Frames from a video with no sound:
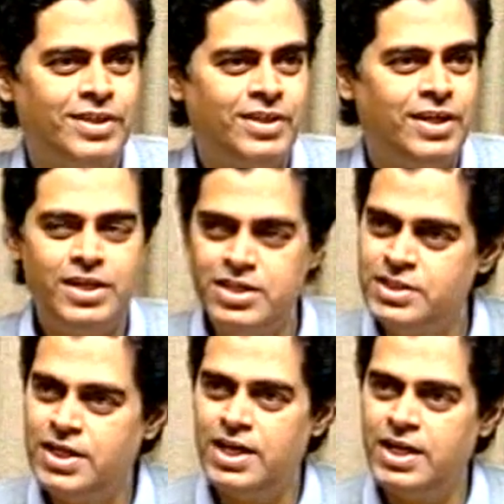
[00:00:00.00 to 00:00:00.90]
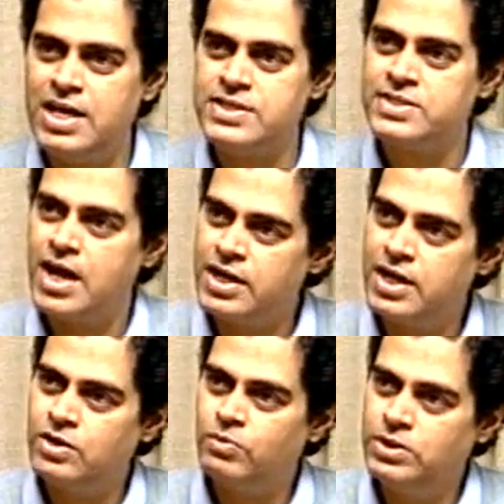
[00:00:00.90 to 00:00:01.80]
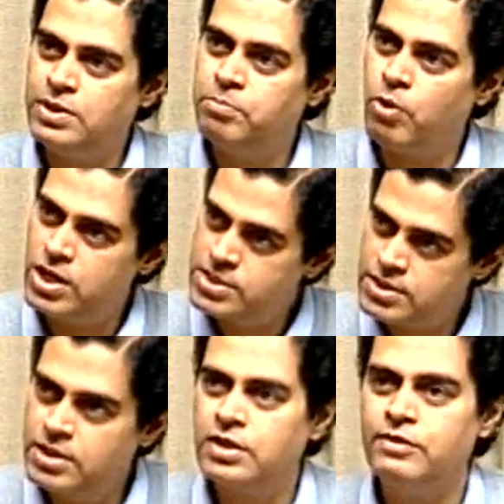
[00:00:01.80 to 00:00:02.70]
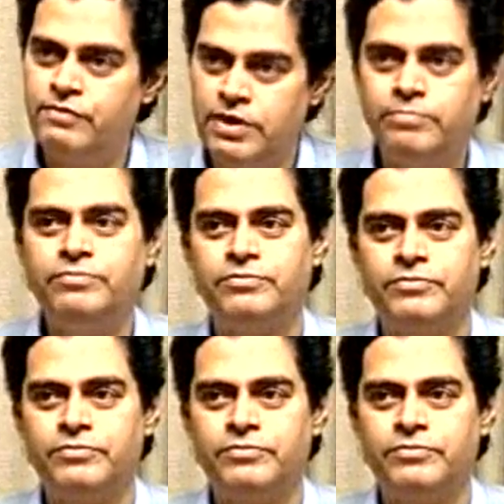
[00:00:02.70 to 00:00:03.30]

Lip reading: Initially, I started with a polysilicon film,